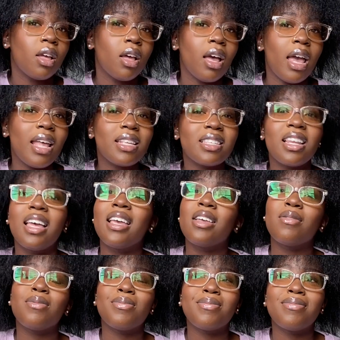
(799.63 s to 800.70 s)
It's
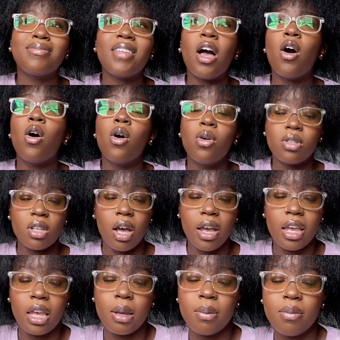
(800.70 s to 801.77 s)
like that whole
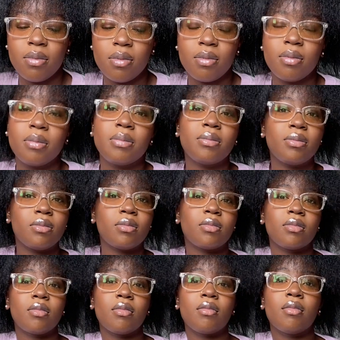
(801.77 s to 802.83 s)
time
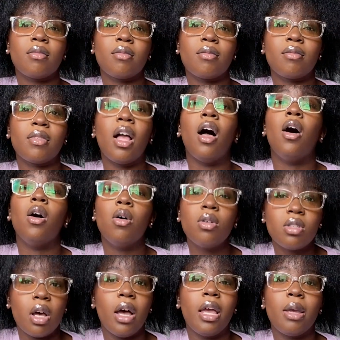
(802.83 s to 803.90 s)

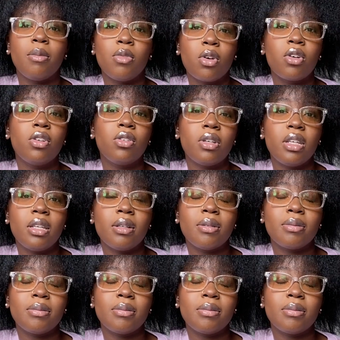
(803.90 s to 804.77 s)
you could have done it.